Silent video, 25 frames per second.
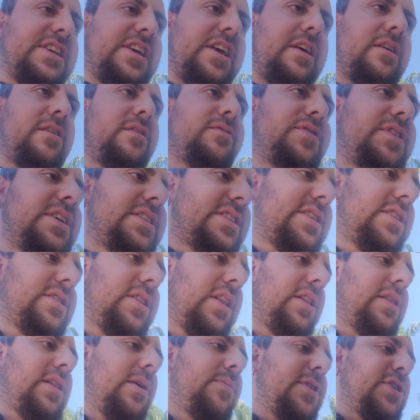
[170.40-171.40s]
here. This is,
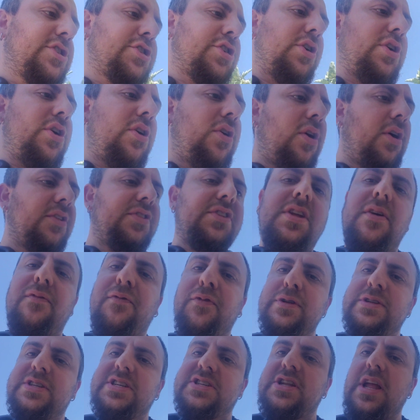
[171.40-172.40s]
let, let me show you all the
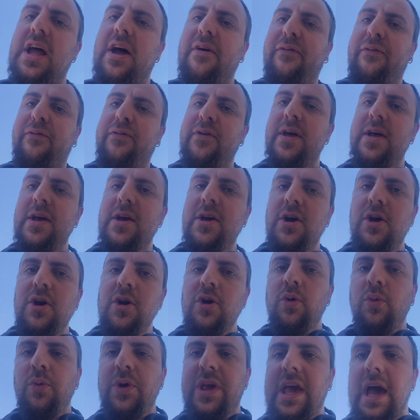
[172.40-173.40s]
different stuff
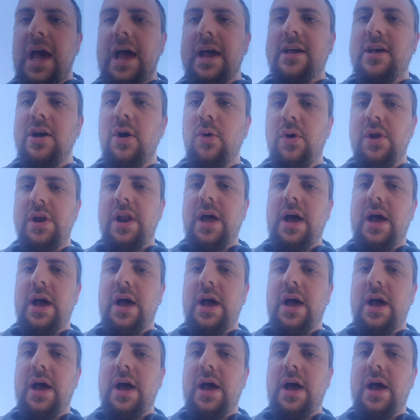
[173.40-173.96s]
we got going